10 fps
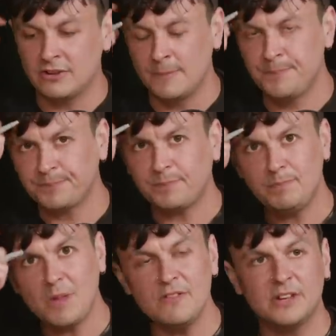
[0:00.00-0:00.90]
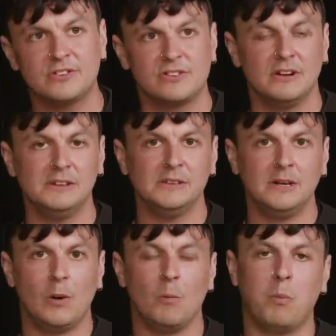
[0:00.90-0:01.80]
to this
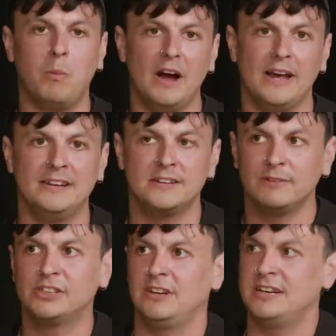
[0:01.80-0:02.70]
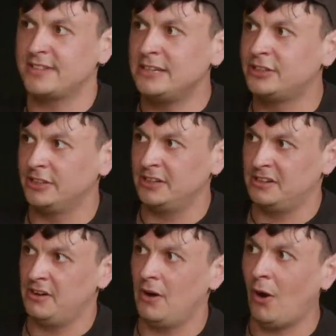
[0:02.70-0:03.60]

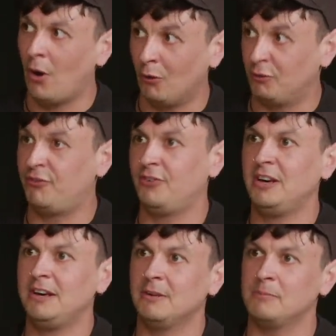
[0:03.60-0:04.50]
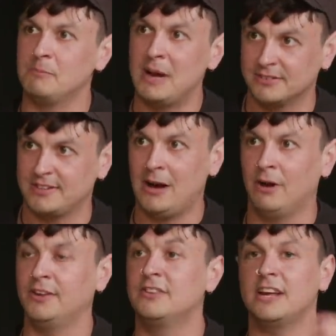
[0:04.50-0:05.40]
individualization yes, of yes. men's
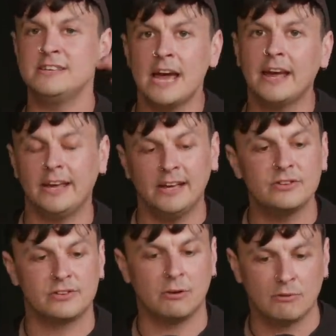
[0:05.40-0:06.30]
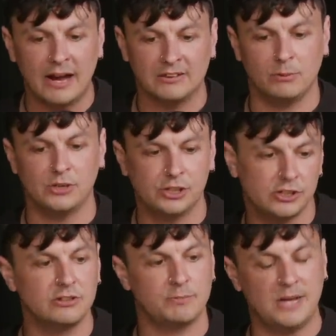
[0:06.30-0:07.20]
health. And it's like, yeah, it is correct that we
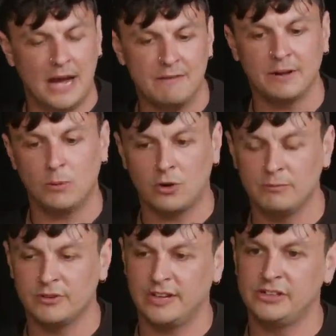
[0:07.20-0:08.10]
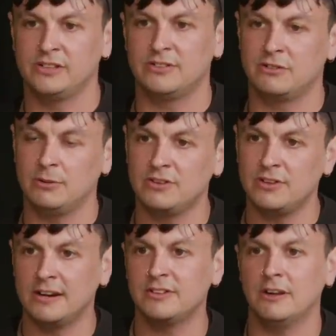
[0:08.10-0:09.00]
should be having more conversations. And to a
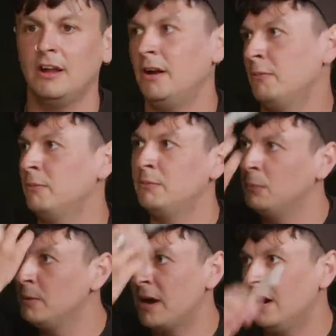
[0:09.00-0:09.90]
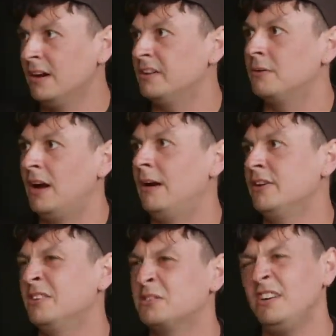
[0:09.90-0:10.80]
certain extent, like when we met earlier, you were like, "How are
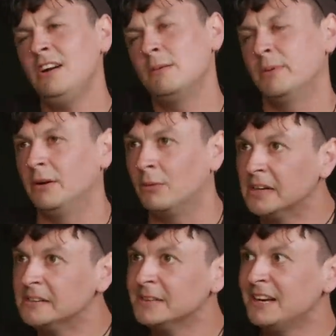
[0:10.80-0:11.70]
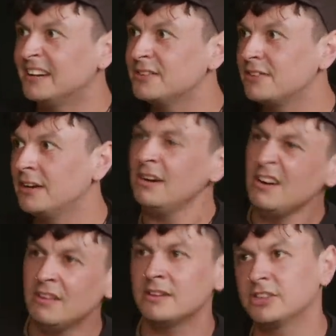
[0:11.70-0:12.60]
you?" And I was like, "Ah, Bill." And it's like,
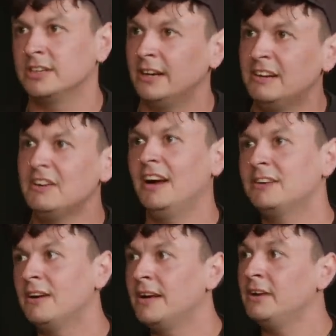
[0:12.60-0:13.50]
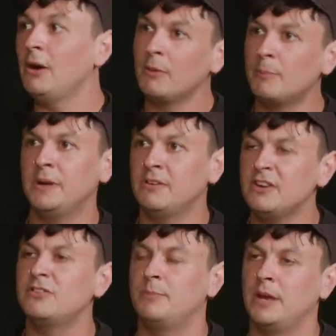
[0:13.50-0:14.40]
oh, that shit. And like, you know, it would be
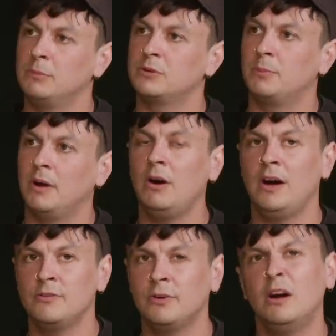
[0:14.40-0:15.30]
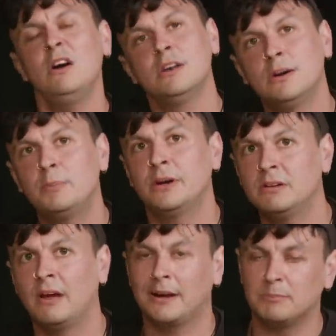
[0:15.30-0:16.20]
nice to be able to be like, "Oh, how you think?" "Oh, a little
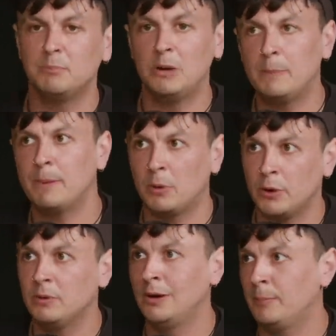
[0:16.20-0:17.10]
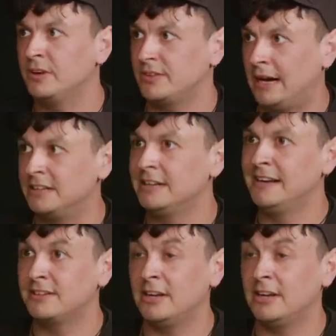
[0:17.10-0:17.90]
bit like, a little bit blue, a little bit sad," mm.